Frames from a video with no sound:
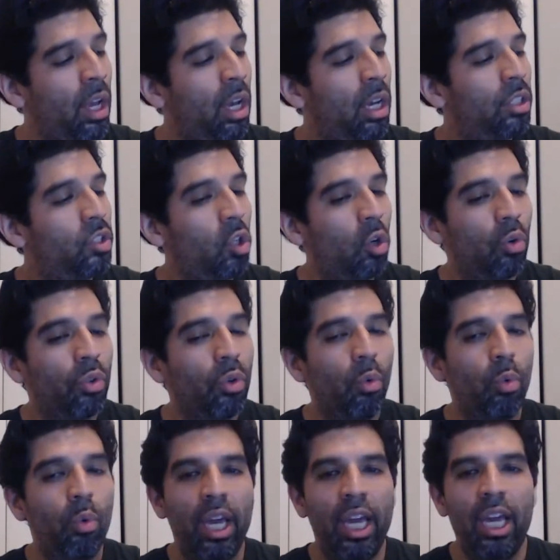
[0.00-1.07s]
So the
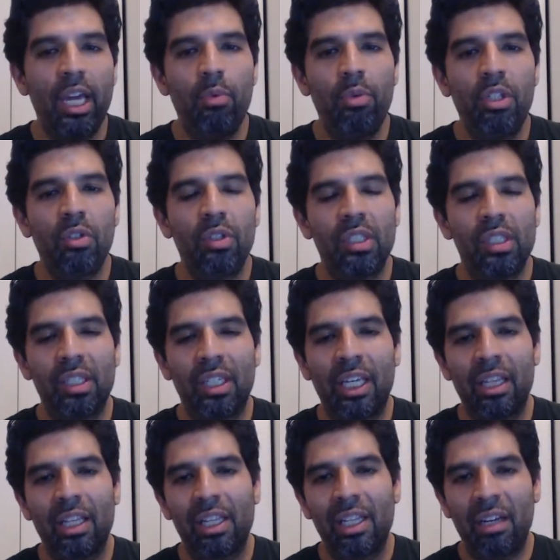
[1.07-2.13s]
way we use this,
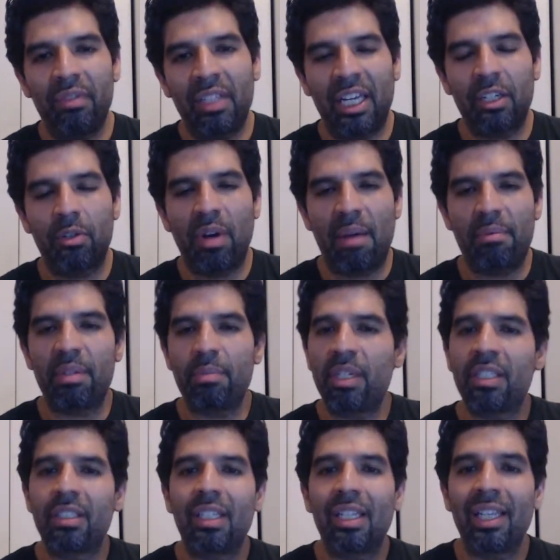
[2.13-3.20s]
again, the left hand grab is
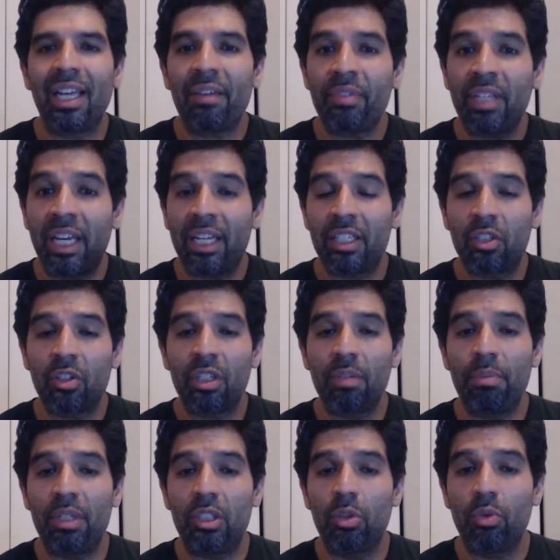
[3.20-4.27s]
because the left hand is going to
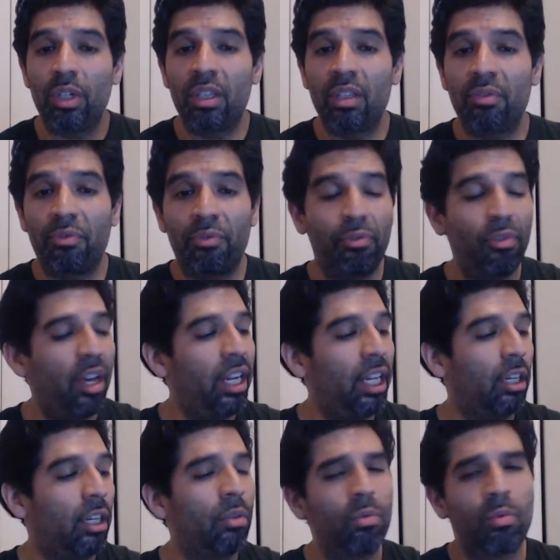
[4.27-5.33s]
be doing the
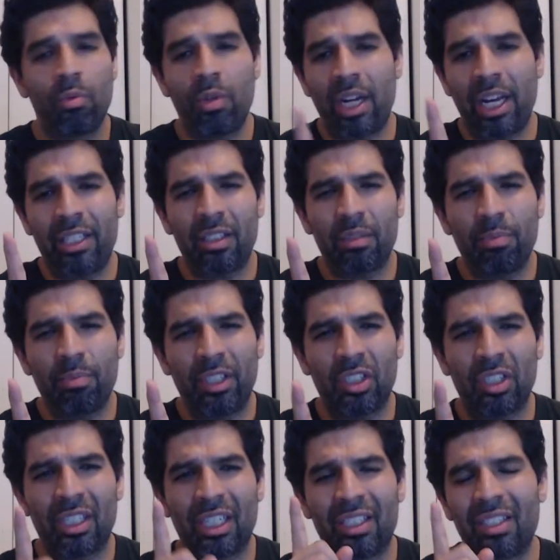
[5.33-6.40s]
fretting. I mean, what I just
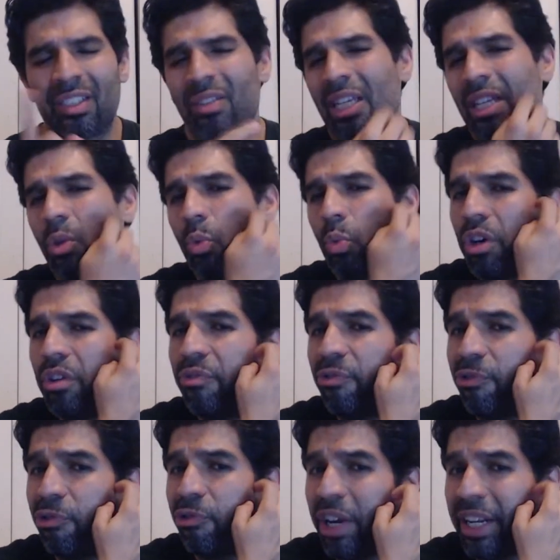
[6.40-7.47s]
mentioned, I just said the word
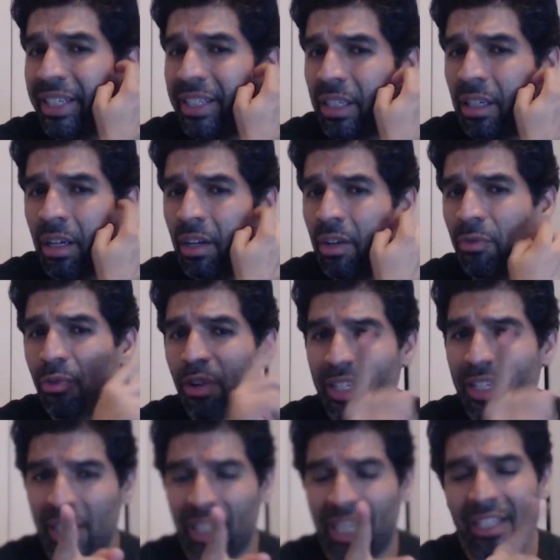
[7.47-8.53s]

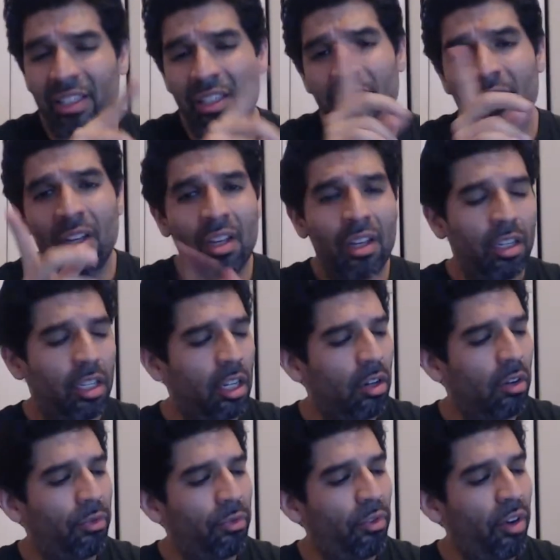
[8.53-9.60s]
fretting as in, you
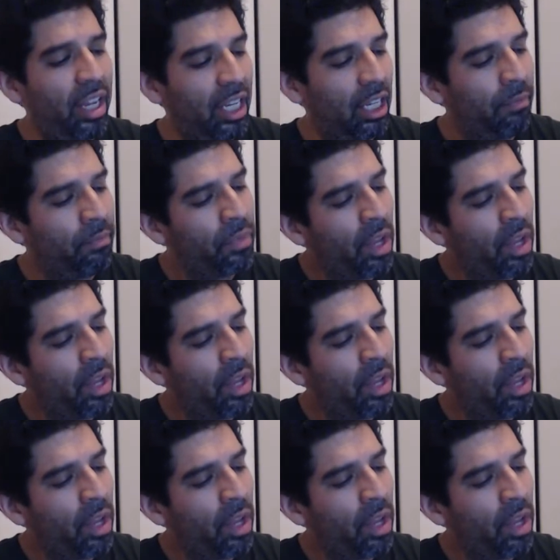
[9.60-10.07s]
know, fretting.